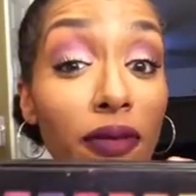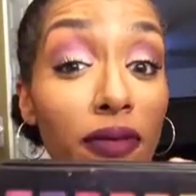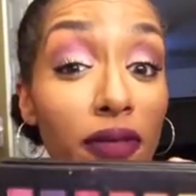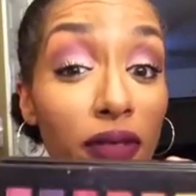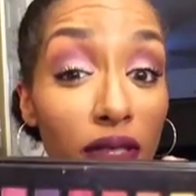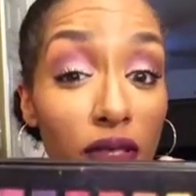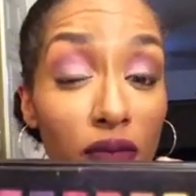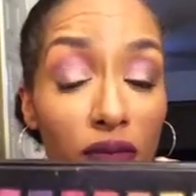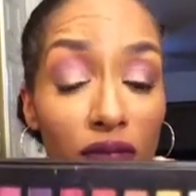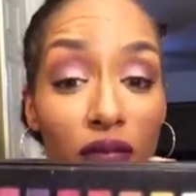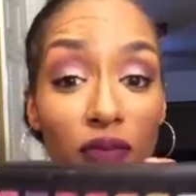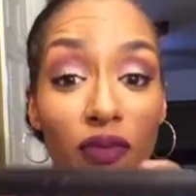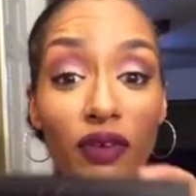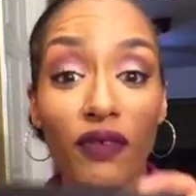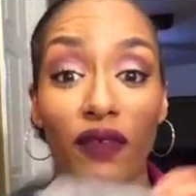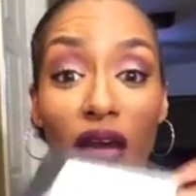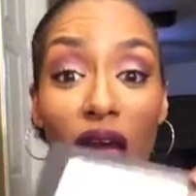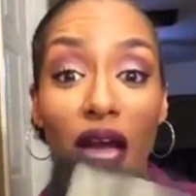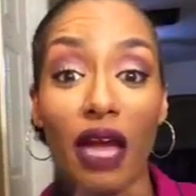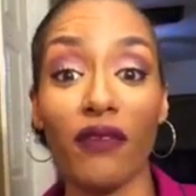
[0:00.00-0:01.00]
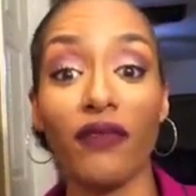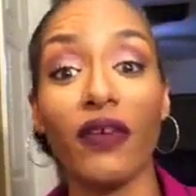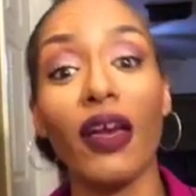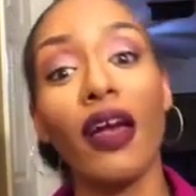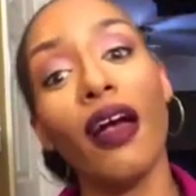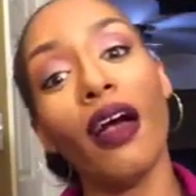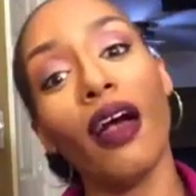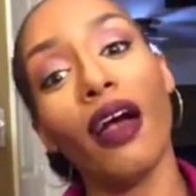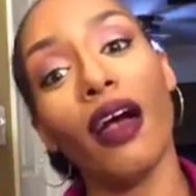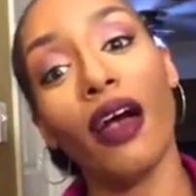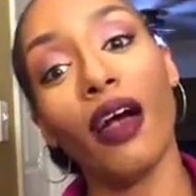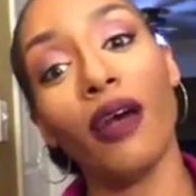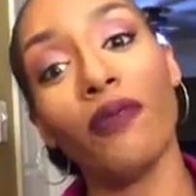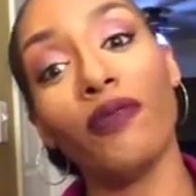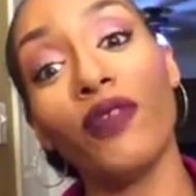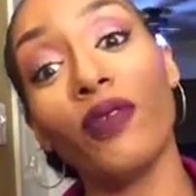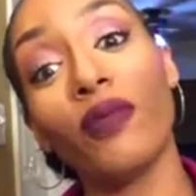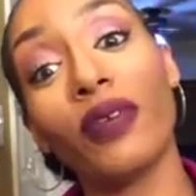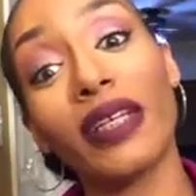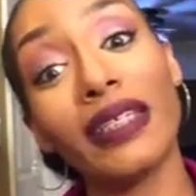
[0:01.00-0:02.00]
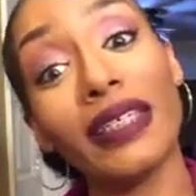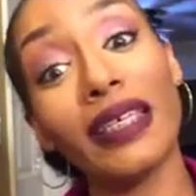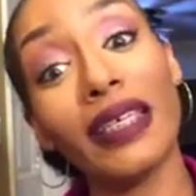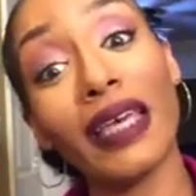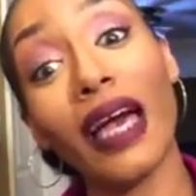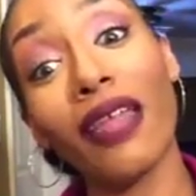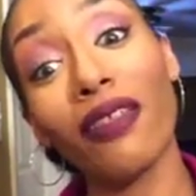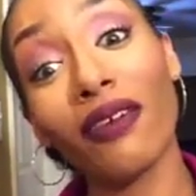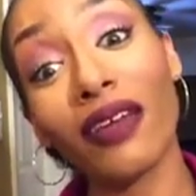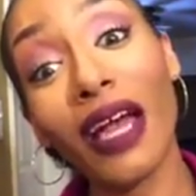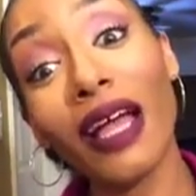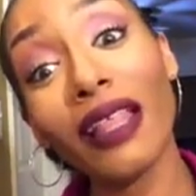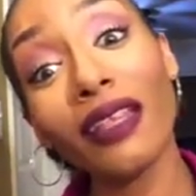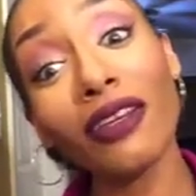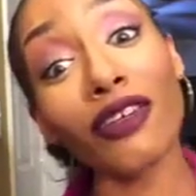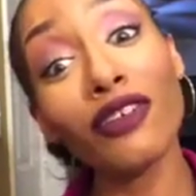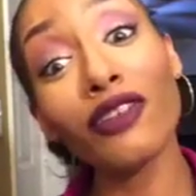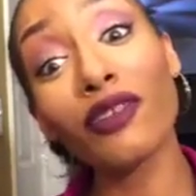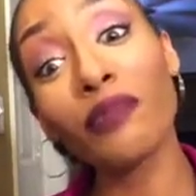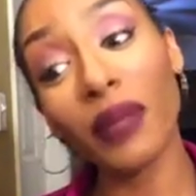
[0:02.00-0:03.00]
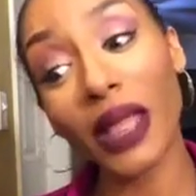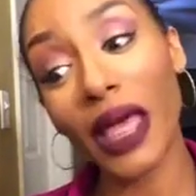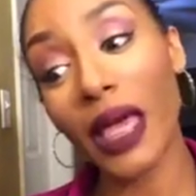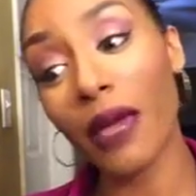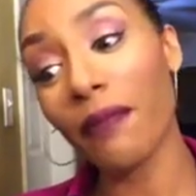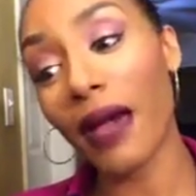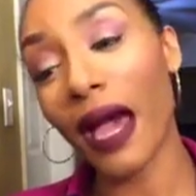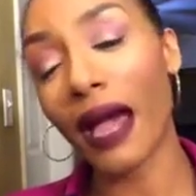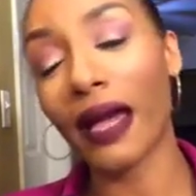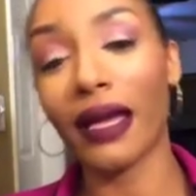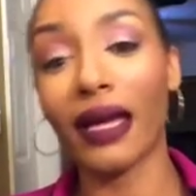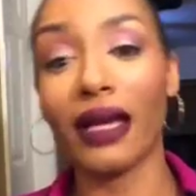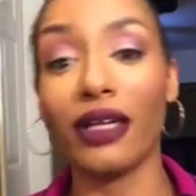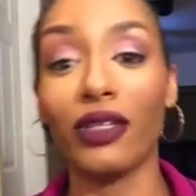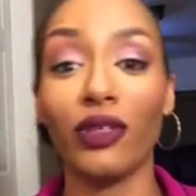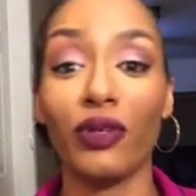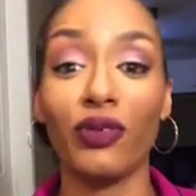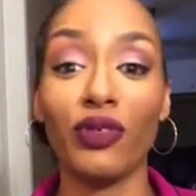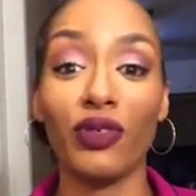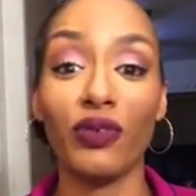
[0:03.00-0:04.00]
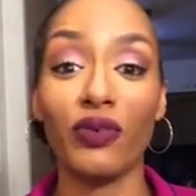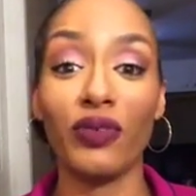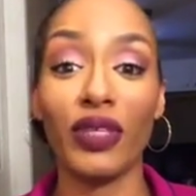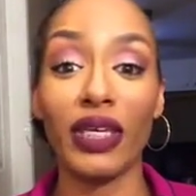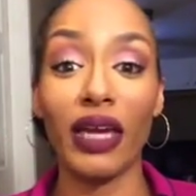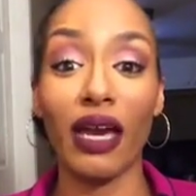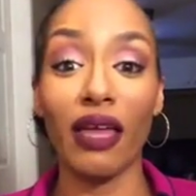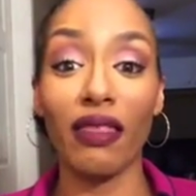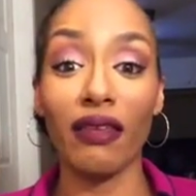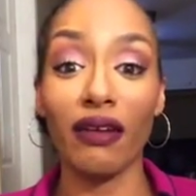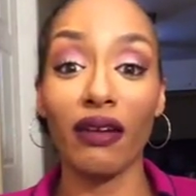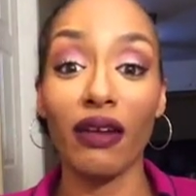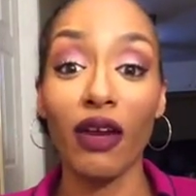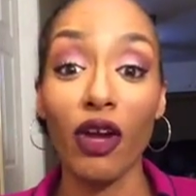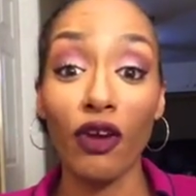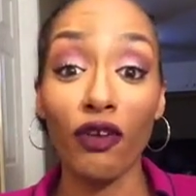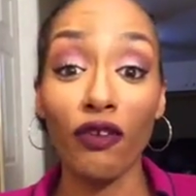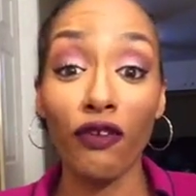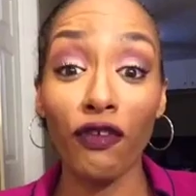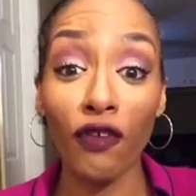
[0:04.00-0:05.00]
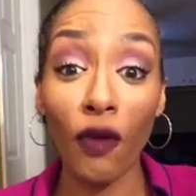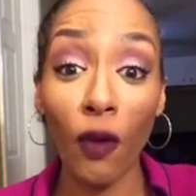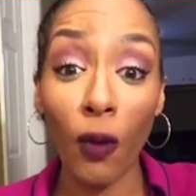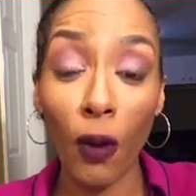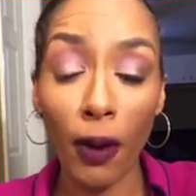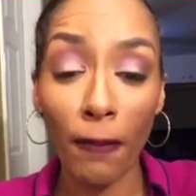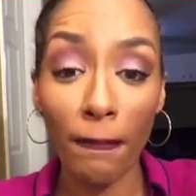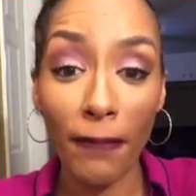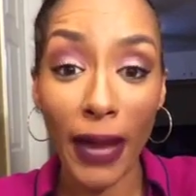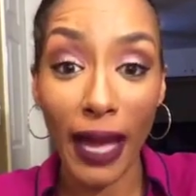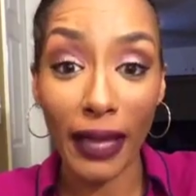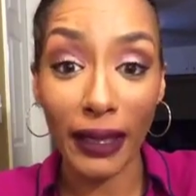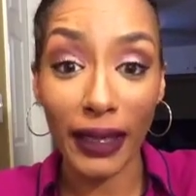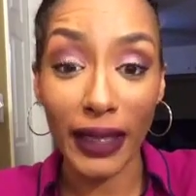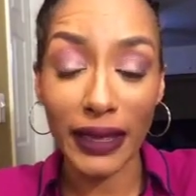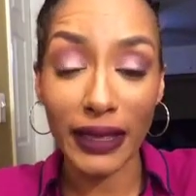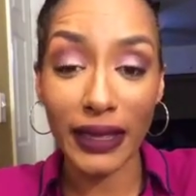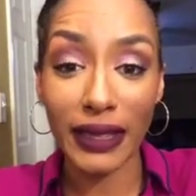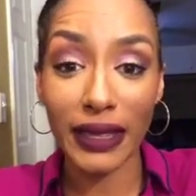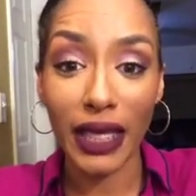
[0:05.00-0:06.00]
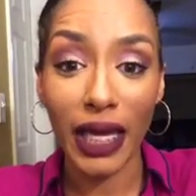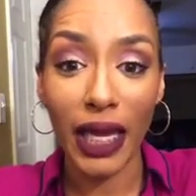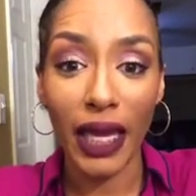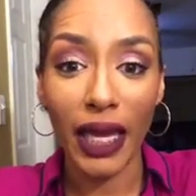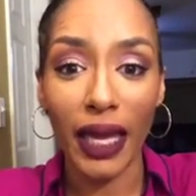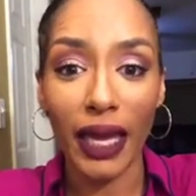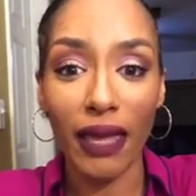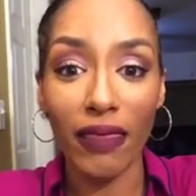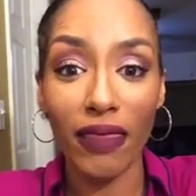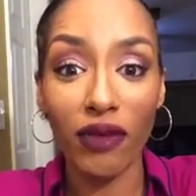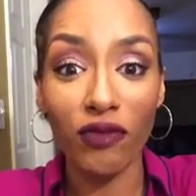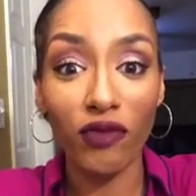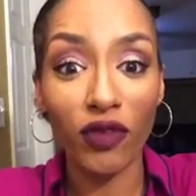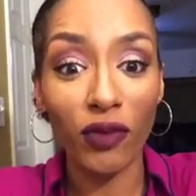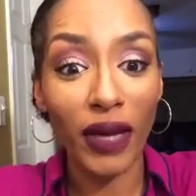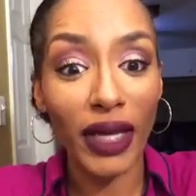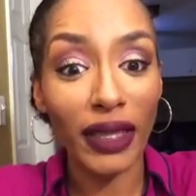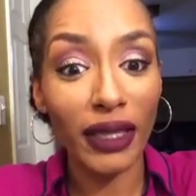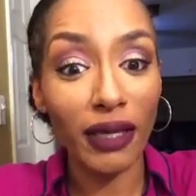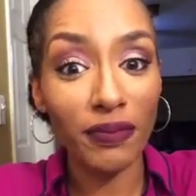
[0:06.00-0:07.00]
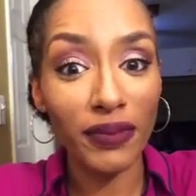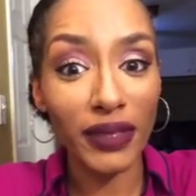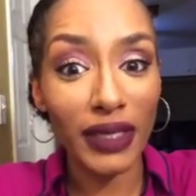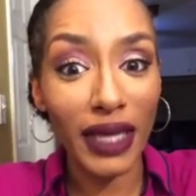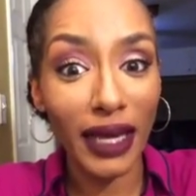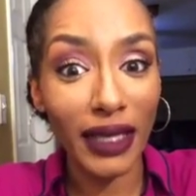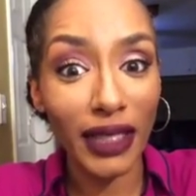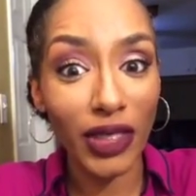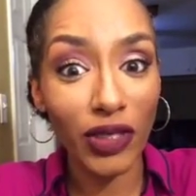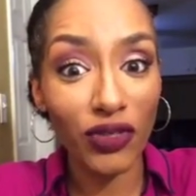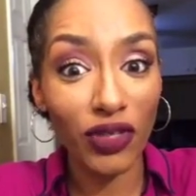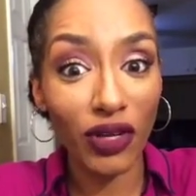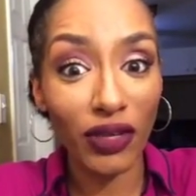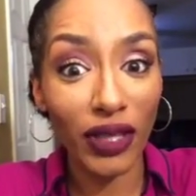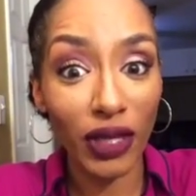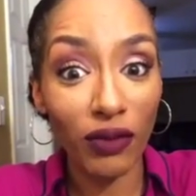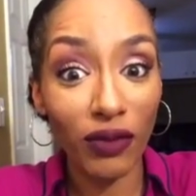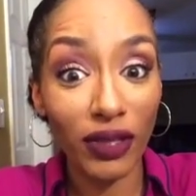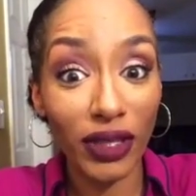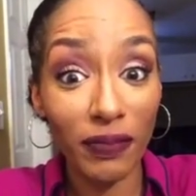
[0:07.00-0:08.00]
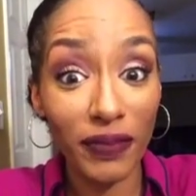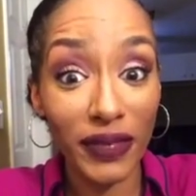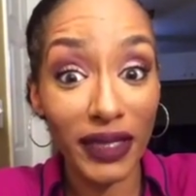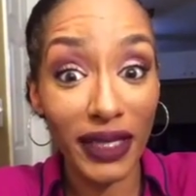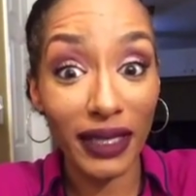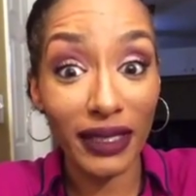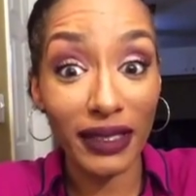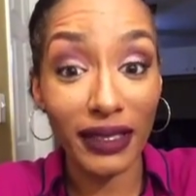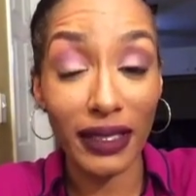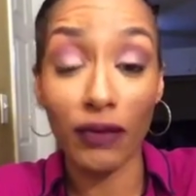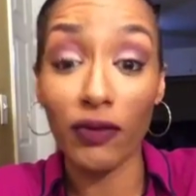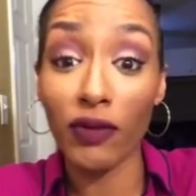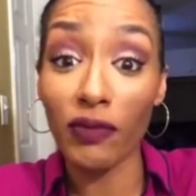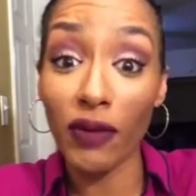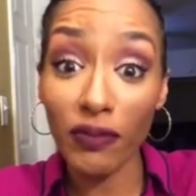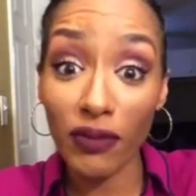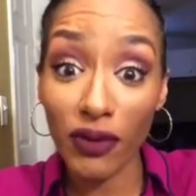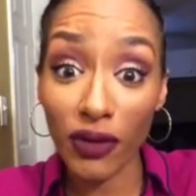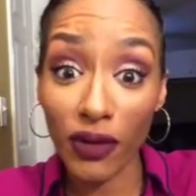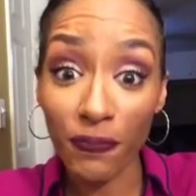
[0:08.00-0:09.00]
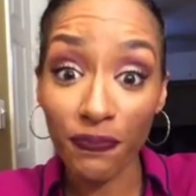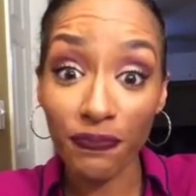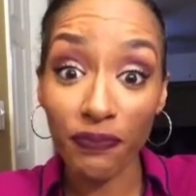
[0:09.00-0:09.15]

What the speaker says: So this was number 5. If you want to see the other colors, play it back. I showed you the other 4 palettes. And then for my lips, I used our liquid lipsticks. And remember,